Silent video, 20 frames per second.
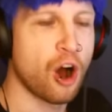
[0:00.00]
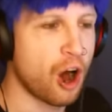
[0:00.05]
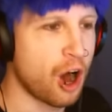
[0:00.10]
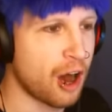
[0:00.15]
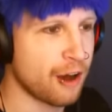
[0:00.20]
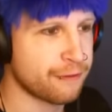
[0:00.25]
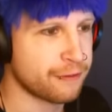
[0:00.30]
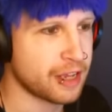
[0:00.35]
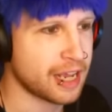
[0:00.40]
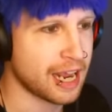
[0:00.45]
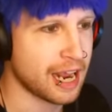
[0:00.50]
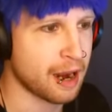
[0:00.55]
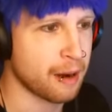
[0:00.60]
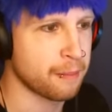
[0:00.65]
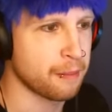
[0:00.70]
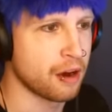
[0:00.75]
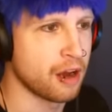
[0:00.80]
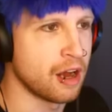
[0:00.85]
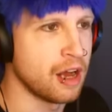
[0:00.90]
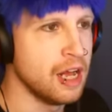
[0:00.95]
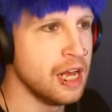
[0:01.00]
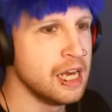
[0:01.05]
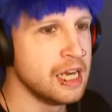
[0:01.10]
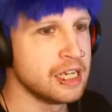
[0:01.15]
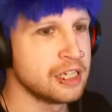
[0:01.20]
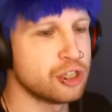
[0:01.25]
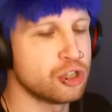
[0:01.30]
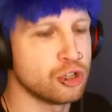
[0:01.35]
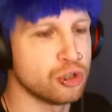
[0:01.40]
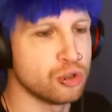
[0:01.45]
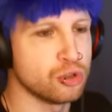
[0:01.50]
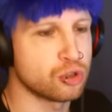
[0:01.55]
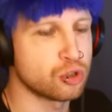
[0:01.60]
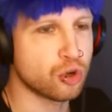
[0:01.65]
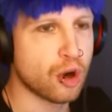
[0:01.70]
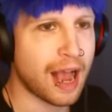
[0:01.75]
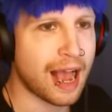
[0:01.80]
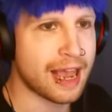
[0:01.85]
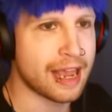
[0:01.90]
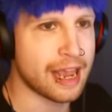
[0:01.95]
off camera to
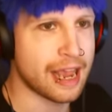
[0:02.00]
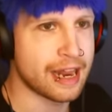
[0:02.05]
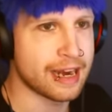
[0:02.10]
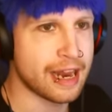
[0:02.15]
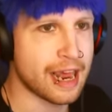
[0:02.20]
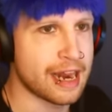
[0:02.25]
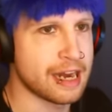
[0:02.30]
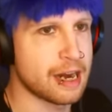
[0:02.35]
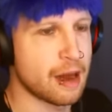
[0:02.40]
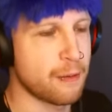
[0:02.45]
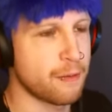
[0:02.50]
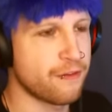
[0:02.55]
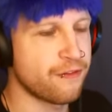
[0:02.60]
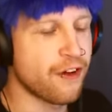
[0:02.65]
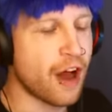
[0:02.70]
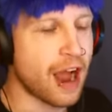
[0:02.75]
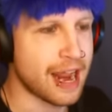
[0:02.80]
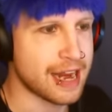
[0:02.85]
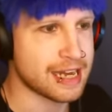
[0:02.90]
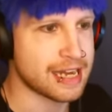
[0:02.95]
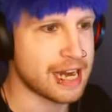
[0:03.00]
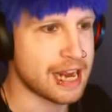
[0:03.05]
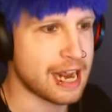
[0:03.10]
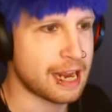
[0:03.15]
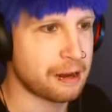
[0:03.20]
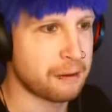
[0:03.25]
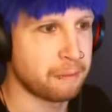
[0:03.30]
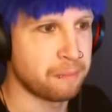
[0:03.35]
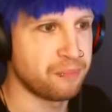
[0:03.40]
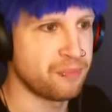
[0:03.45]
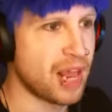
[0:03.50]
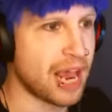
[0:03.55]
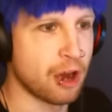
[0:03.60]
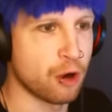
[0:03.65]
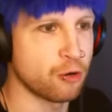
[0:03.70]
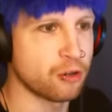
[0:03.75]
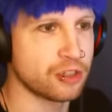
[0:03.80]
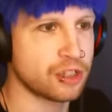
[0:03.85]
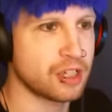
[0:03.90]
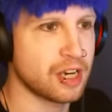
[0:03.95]
try and end up finding
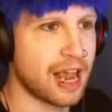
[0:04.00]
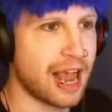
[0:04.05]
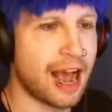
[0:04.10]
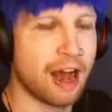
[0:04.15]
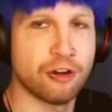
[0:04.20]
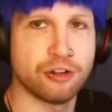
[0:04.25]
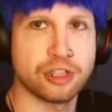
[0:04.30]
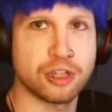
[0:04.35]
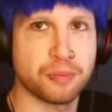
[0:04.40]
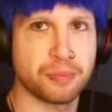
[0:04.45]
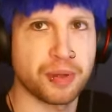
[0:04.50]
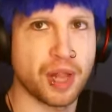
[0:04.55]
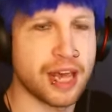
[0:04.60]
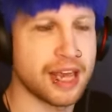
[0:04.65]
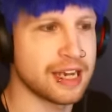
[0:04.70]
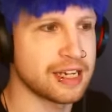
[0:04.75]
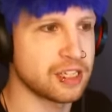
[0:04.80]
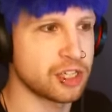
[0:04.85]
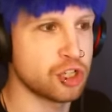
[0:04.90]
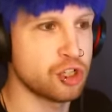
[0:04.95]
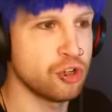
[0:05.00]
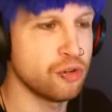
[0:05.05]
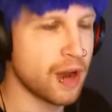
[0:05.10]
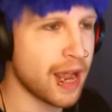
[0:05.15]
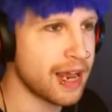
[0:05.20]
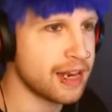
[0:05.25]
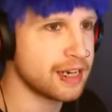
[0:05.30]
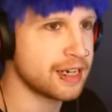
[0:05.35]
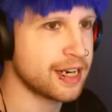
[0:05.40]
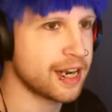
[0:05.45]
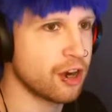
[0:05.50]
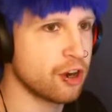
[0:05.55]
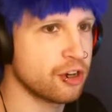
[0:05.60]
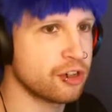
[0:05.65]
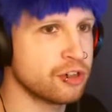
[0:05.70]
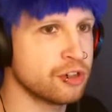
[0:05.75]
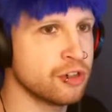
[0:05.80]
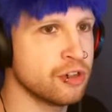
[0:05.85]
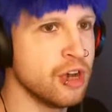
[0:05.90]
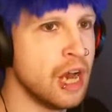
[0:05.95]
out how to play as a two-handed
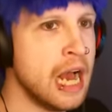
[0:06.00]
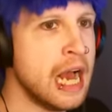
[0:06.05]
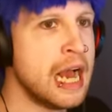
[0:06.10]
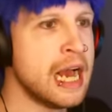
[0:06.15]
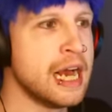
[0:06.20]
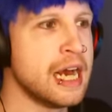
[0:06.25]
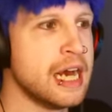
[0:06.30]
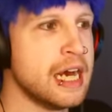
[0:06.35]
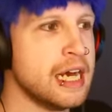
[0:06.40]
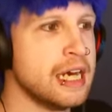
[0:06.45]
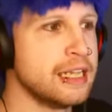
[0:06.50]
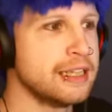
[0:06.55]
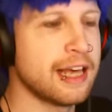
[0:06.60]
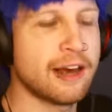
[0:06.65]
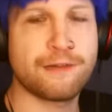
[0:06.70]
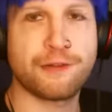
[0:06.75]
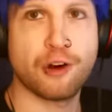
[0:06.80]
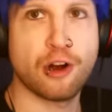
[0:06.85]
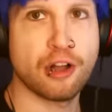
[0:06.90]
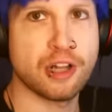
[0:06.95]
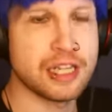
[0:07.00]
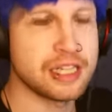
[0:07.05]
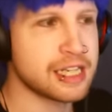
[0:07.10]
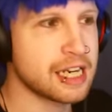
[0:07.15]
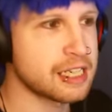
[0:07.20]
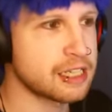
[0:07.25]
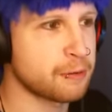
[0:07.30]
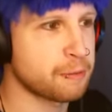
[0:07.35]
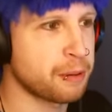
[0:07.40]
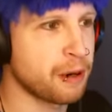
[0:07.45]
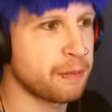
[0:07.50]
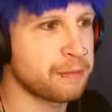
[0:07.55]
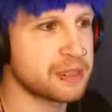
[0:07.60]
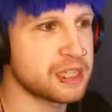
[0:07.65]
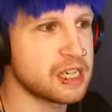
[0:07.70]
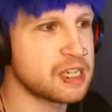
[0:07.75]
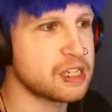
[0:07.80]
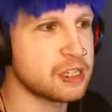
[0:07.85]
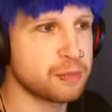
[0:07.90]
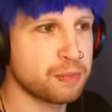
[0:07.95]
character. That, for all intents and
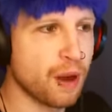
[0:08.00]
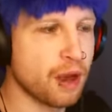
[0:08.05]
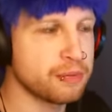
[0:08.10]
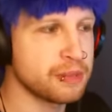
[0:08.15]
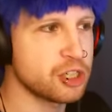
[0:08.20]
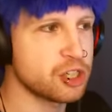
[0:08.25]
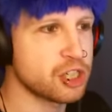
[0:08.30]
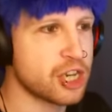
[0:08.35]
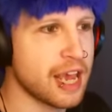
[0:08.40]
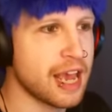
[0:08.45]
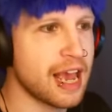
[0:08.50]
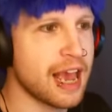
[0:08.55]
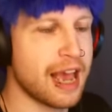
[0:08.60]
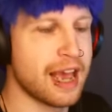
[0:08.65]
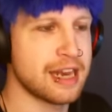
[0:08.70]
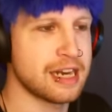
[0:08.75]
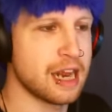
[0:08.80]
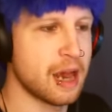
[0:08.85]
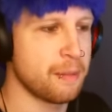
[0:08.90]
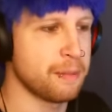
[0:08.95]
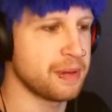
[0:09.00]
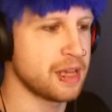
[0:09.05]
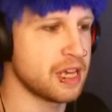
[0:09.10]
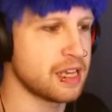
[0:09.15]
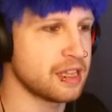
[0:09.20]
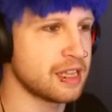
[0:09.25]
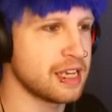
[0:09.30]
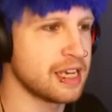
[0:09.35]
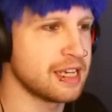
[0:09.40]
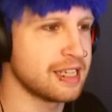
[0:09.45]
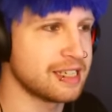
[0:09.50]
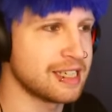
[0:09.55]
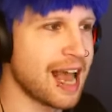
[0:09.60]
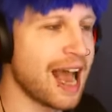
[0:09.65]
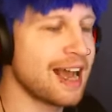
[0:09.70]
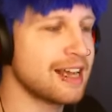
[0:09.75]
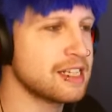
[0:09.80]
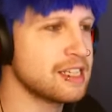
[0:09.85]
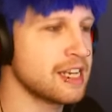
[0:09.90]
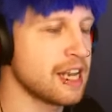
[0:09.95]
purposes, is probably just gonna end up being the
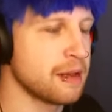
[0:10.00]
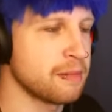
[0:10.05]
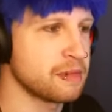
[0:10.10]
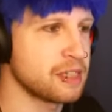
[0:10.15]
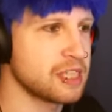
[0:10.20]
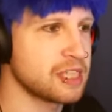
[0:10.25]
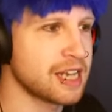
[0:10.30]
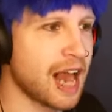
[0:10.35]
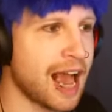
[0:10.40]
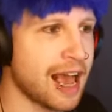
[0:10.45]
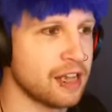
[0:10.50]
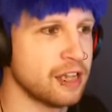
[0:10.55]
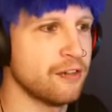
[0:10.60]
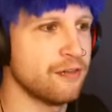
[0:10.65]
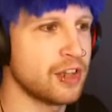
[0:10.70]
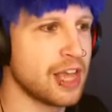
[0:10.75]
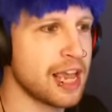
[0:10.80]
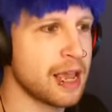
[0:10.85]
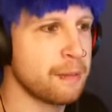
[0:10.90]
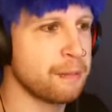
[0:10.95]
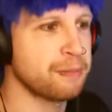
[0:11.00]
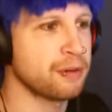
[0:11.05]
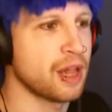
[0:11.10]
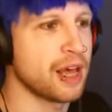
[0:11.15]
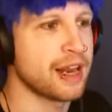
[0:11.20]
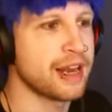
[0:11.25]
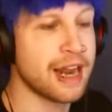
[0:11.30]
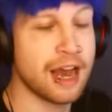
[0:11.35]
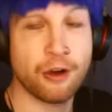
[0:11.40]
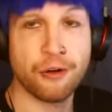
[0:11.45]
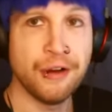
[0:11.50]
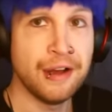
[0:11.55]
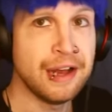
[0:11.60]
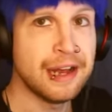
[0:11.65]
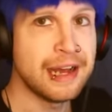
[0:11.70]
exact same style of gameplay. Now,